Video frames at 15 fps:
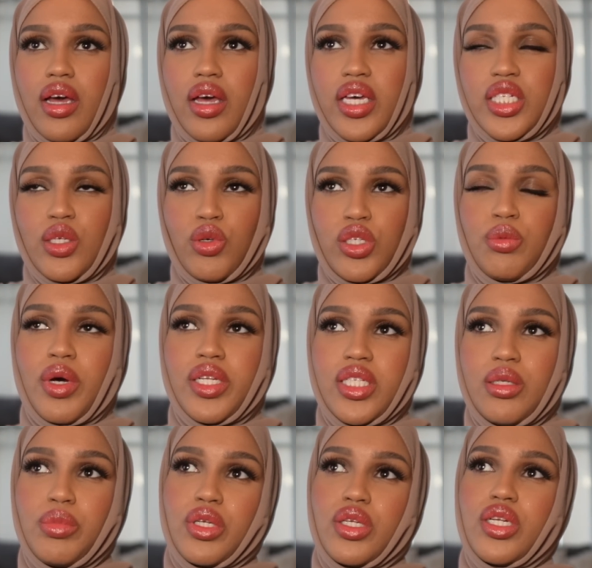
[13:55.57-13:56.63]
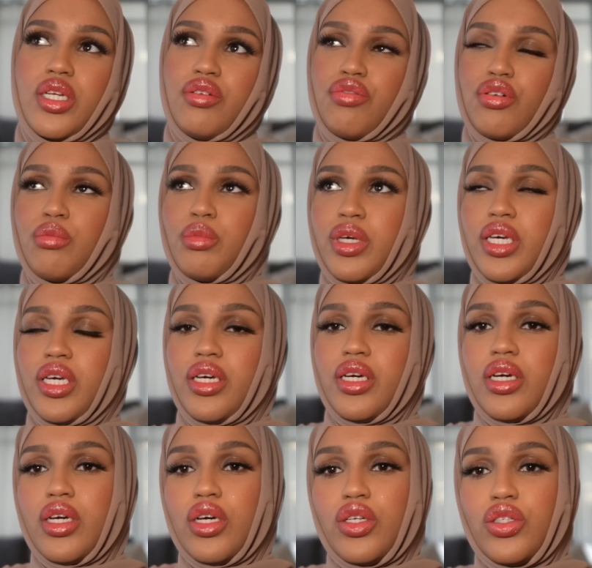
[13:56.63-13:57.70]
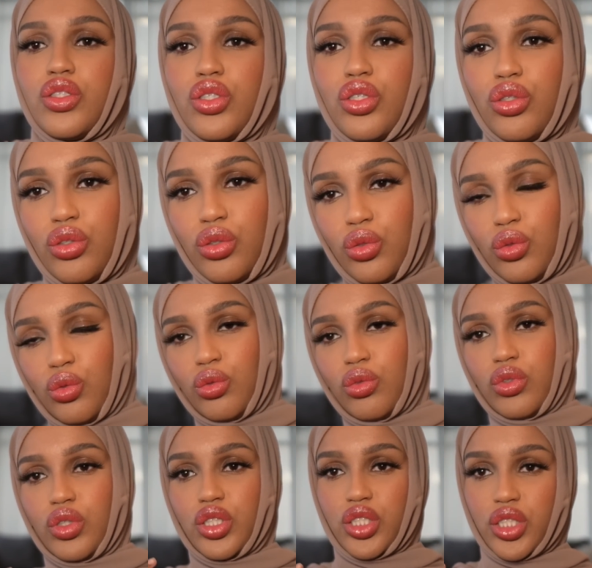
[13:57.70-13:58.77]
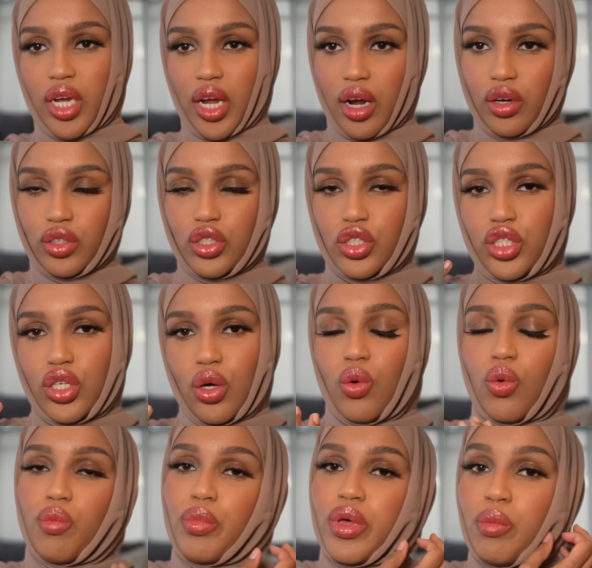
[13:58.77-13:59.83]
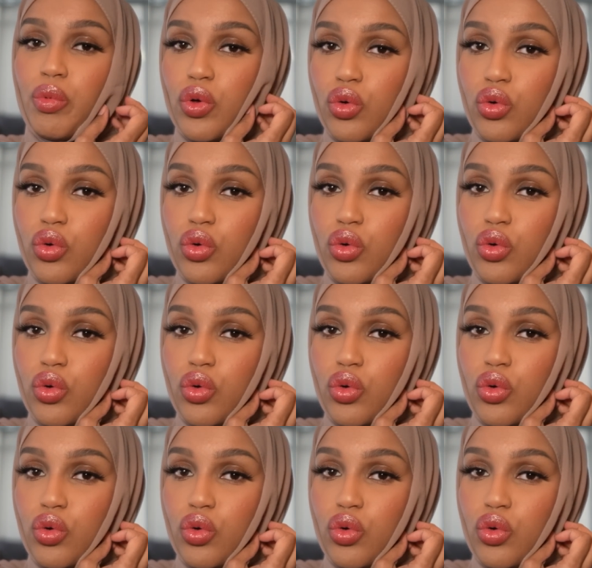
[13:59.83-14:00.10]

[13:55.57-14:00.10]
is a responsibility for me to share to show people